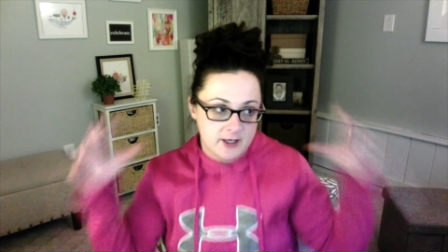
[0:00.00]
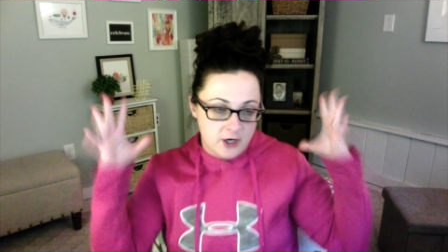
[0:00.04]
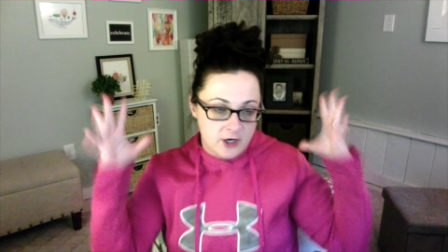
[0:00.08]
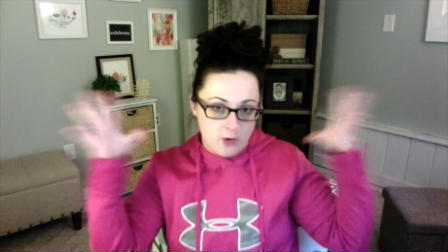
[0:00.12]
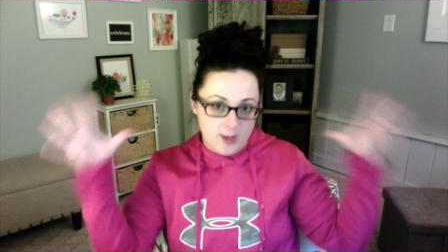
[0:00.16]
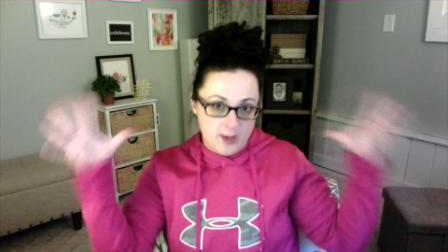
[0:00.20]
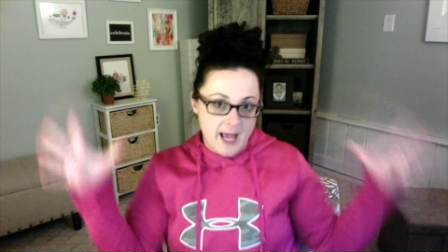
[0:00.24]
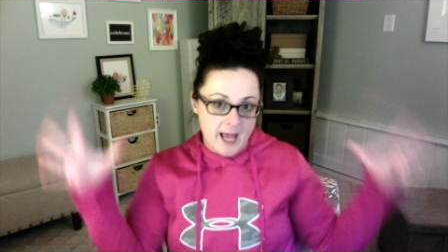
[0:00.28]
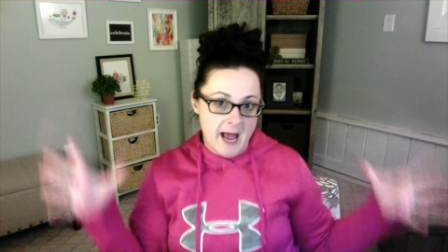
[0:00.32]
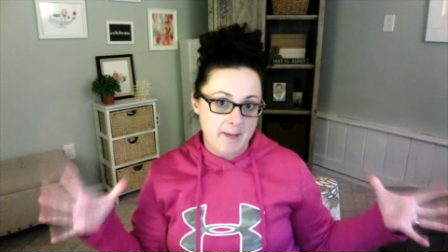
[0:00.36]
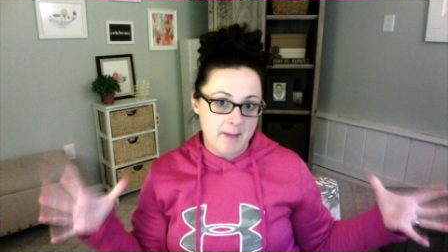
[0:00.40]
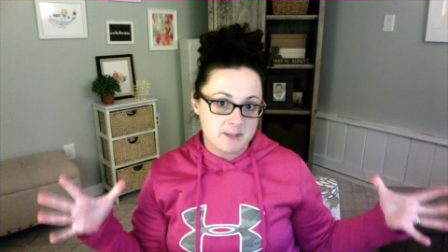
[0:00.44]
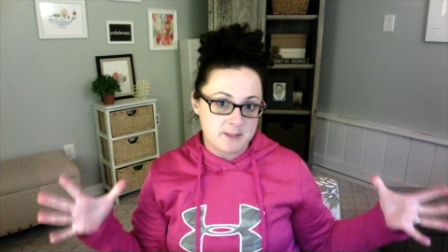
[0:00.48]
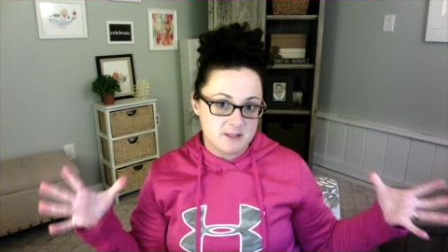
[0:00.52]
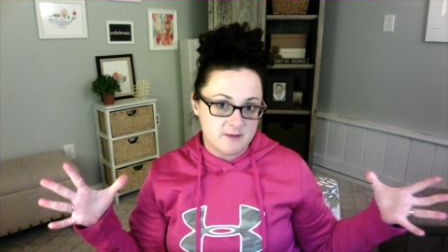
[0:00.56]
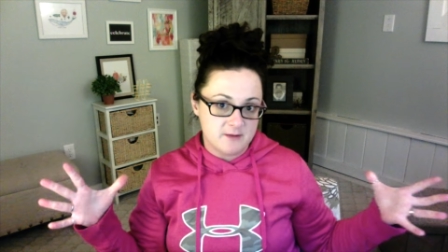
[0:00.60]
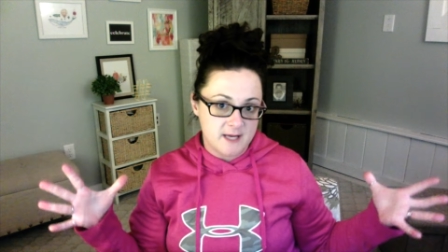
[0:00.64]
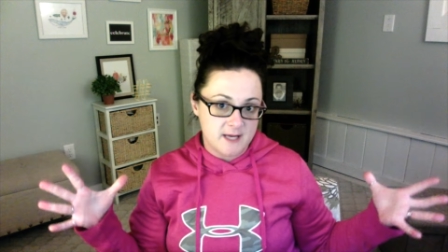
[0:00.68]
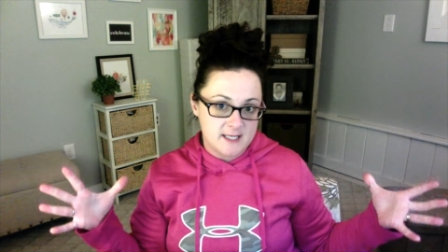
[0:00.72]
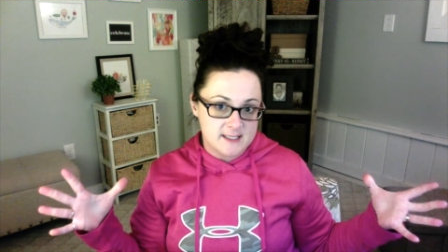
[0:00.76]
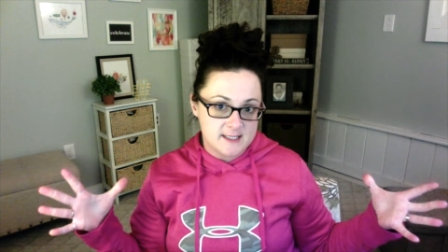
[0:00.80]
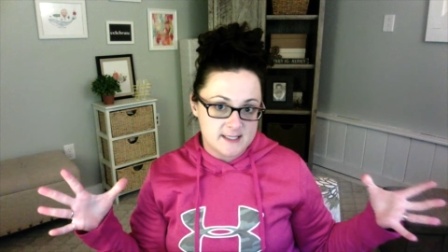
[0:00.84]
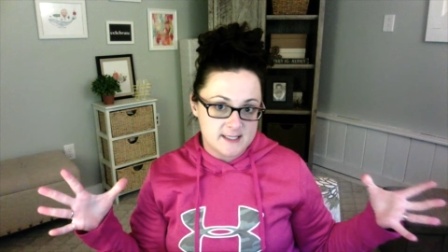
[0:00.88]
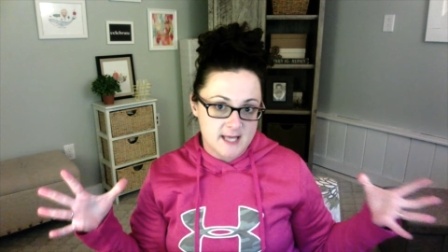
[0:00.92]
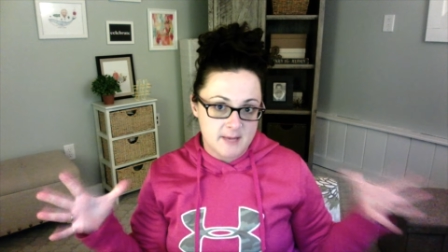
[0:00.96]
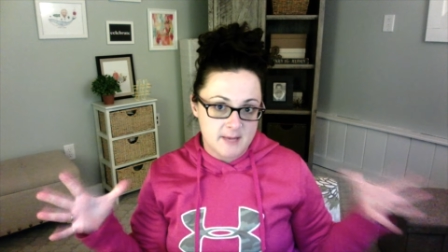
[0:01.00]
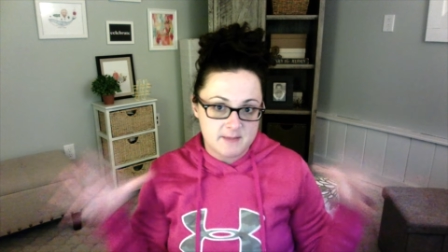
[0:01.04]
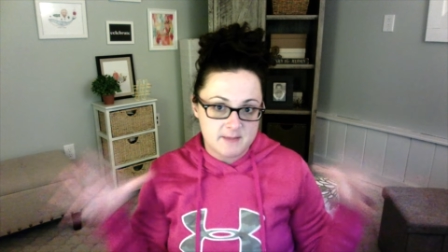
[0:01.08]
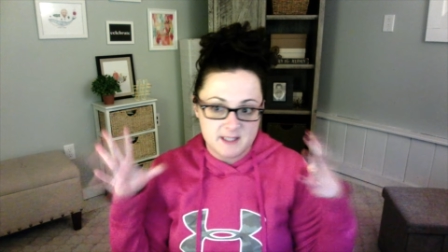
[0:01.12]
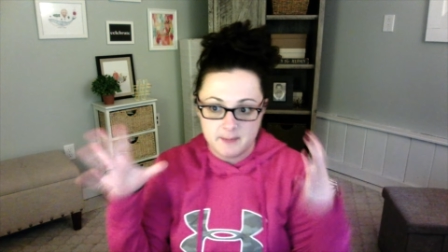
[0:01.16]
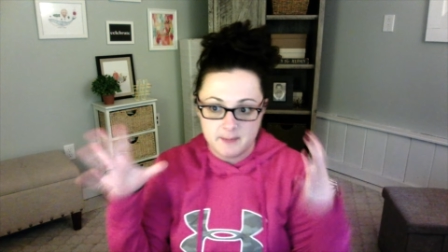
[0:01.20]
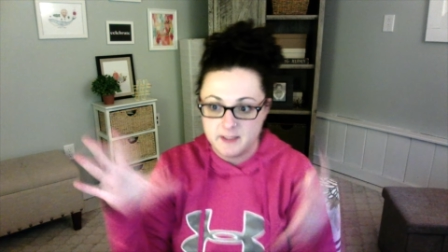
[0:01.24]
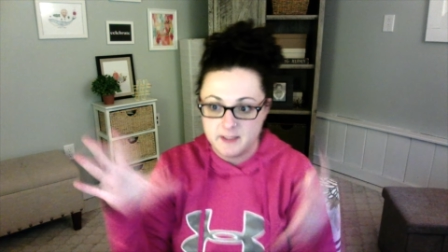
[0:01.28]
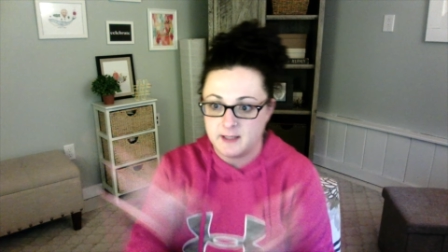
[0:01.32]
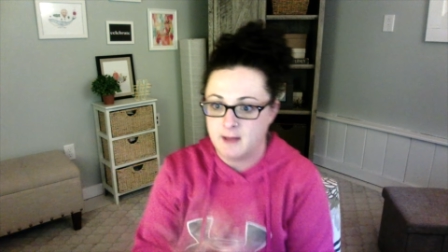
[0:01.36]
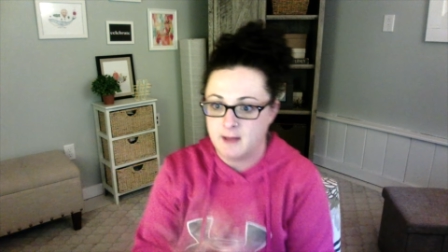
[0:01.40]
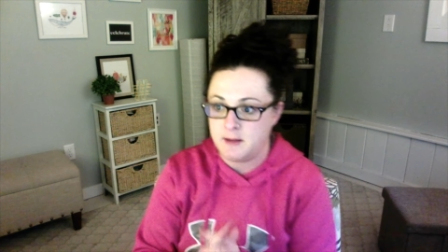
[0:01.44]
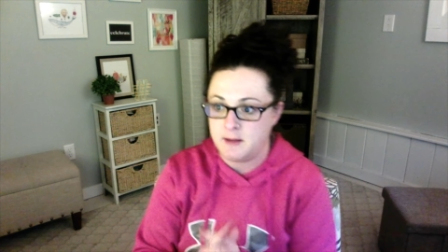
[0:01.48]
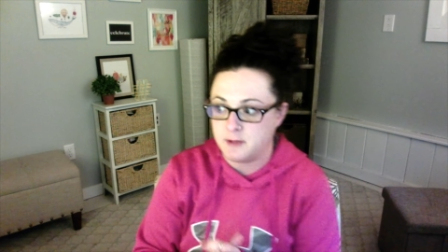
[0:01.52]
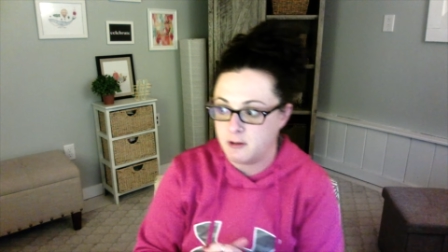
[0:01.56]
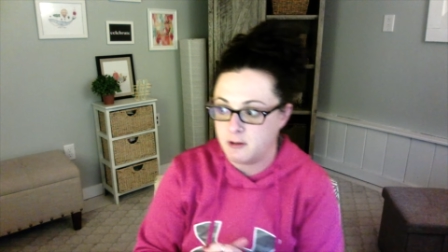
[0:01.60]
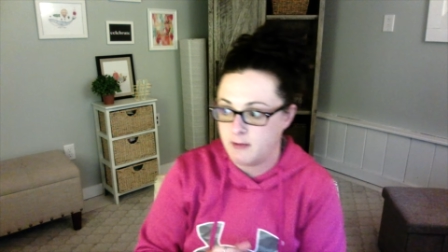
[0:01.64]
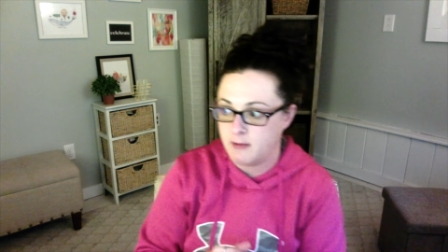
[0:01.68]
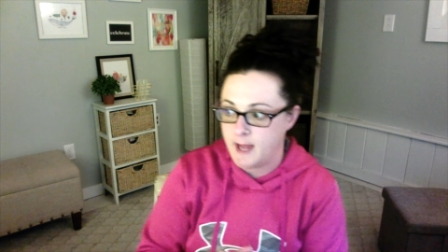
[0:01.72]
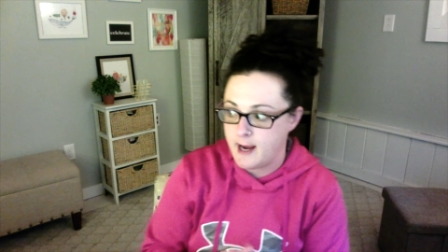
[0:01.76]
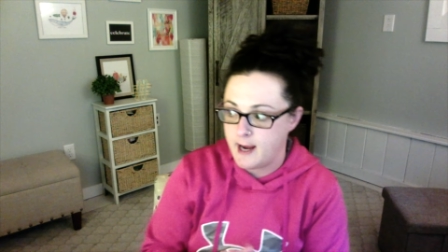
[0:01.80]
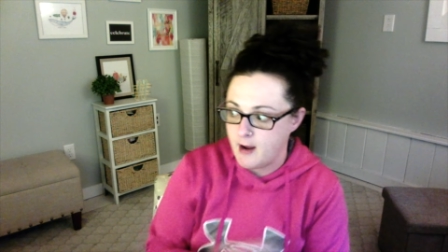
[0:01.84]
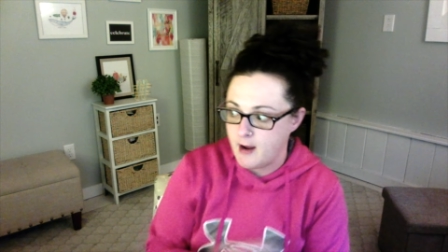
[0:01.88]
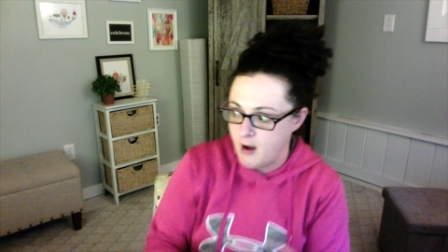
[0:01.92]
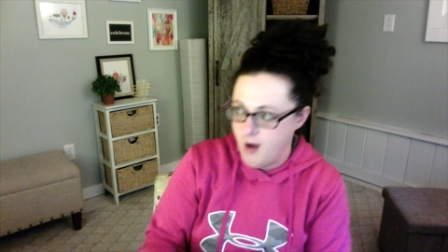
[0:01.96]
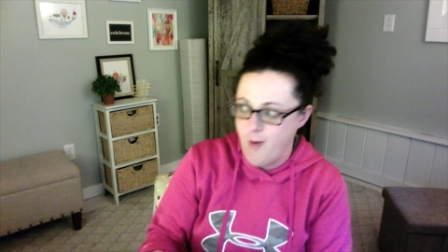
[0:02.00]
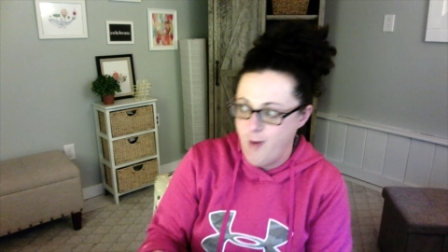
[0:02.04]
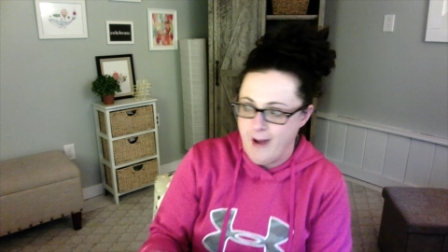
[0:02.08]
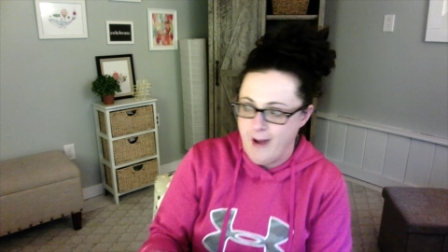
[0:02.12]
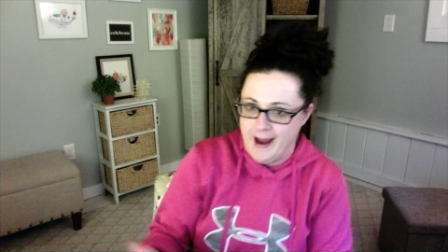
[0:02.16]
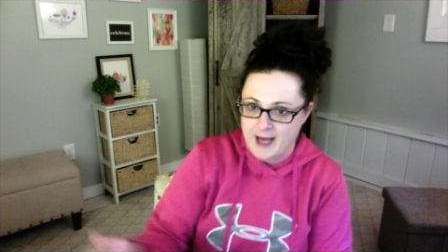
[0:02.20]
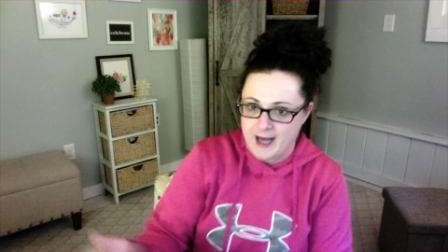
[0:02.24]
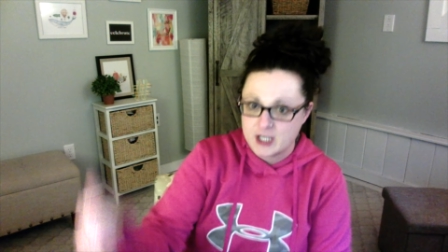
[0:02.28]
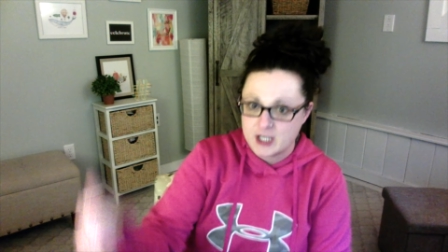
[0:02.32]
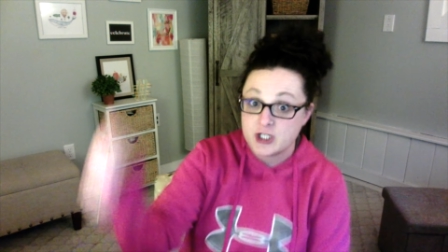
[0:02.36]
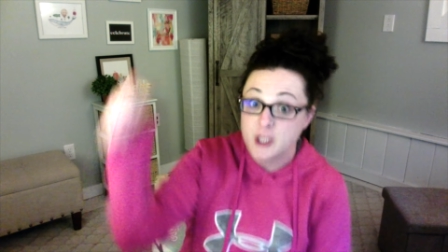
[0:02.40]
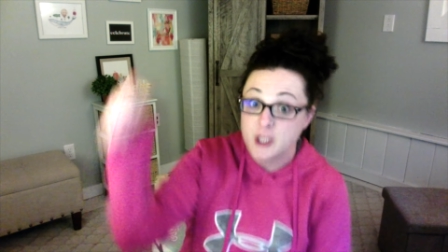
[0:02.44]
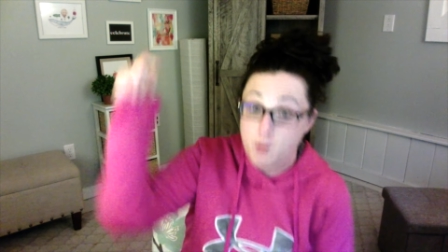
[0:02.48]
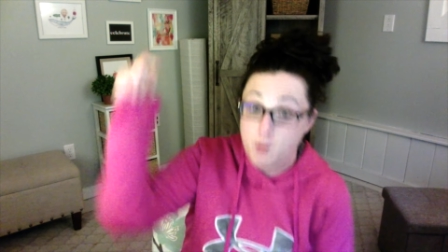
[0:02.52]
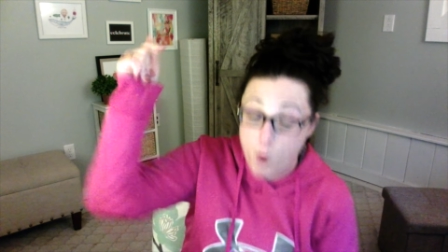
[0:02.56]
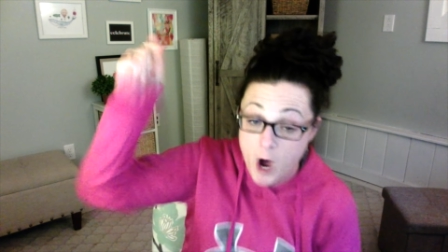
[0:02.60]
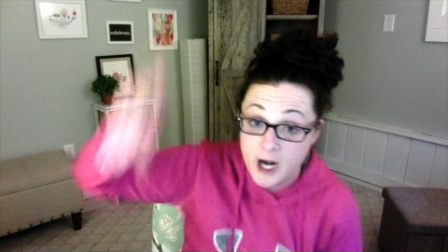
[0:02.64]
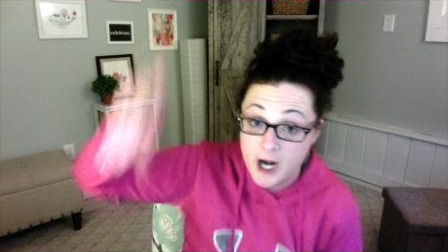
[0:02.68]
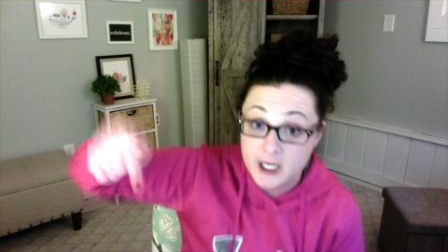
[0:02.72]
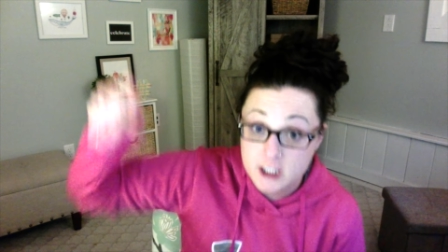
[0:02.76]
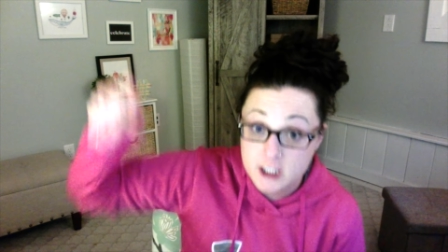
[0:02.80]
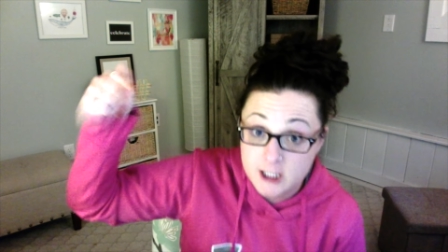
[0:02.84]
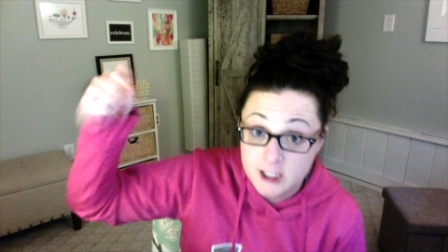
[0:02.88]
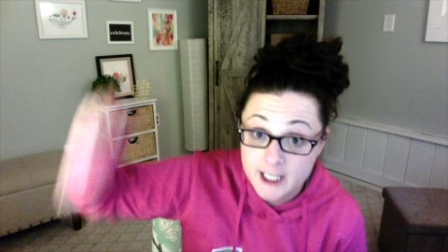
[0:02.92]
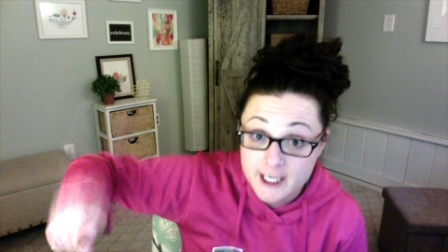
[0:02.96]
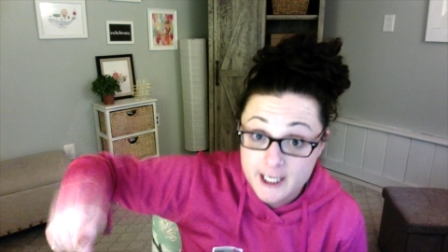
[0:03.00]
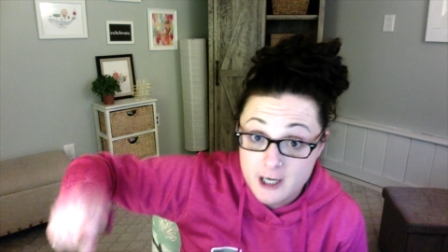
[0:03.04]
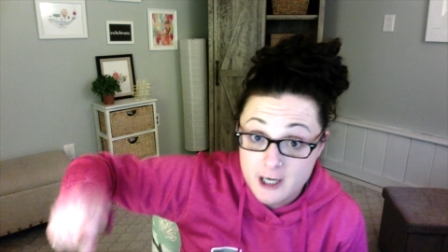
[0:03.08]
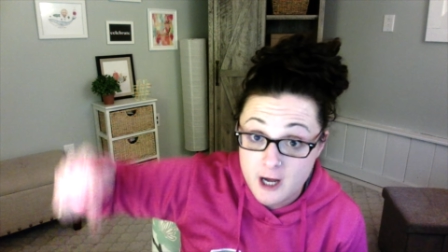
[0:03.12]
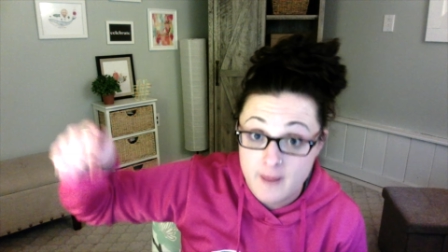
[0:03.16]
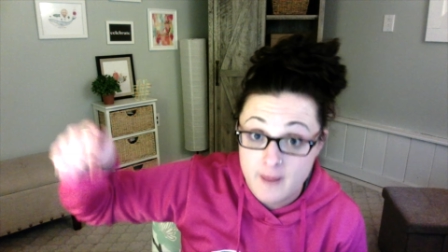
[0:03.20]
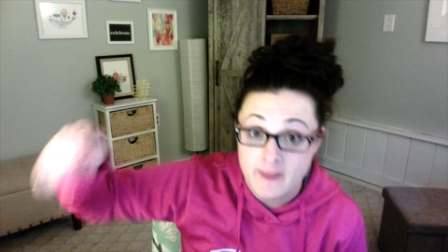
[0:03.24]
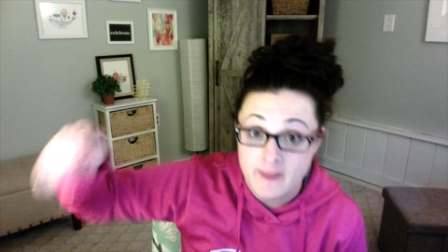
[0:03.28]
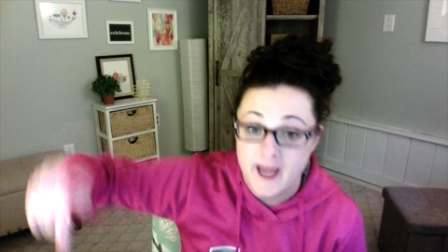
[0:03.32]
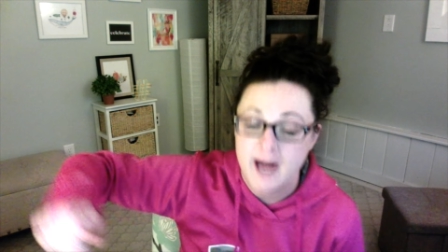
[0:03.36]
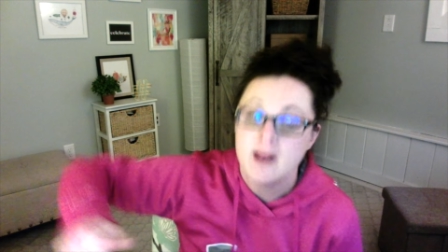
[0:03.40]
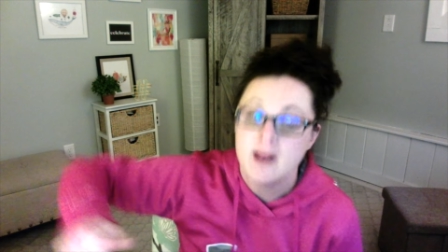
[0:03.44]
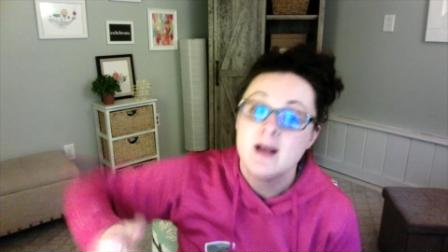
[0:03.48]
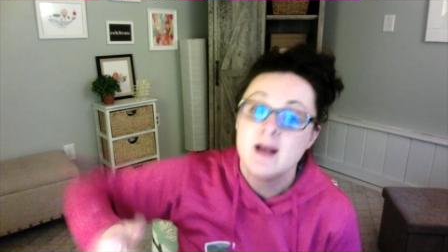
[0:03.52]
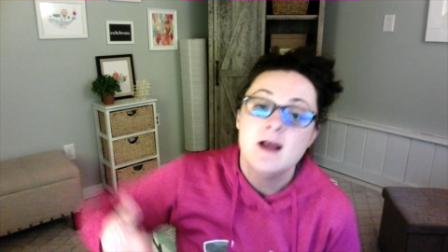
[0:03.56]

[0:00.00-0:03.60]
captivates them, something that they're like, oh, I actually want to click on that.